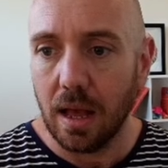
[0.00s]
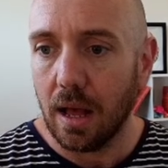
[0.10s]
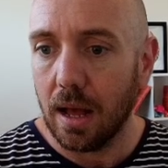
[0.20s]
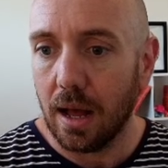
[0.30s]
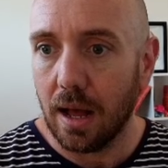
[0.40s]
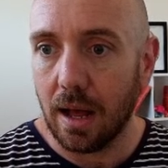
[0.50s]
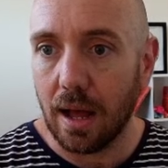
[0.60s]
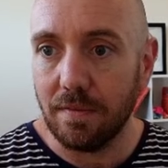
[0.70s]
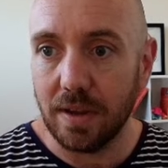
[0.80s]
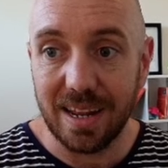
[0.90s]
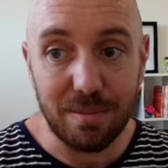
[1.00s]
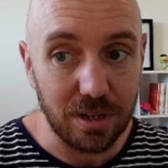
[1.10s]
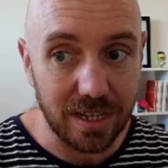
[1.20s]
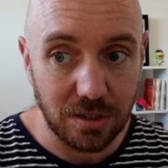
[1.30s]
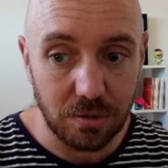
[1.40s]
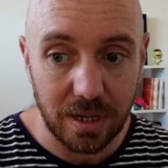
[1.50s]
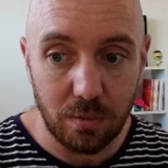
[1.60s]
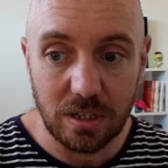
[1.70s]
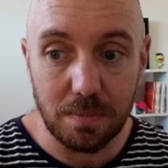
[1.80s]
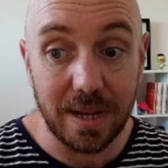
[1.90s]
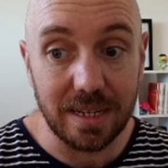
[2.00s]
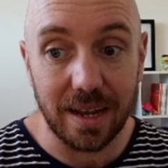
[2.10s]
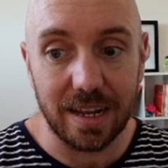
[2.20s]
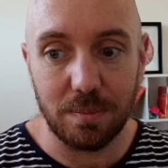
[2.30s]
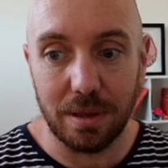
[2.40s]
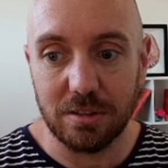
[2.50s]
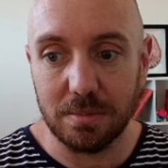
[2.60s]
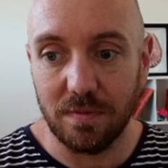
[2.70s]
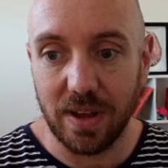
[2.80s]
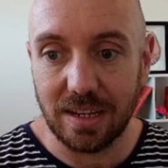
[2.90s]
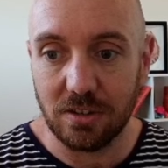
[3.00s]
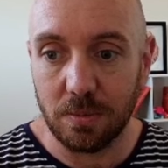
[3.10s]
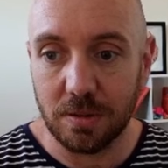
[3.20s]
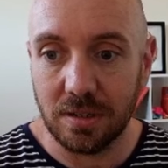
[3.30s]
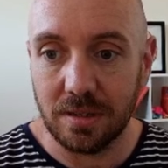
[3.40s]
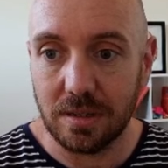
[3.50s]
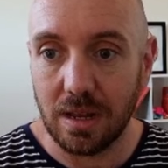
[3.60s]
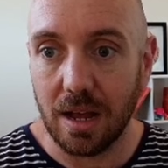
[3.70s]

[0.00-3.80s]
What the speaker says: I've enabled history, which means I get to play with some advanced options.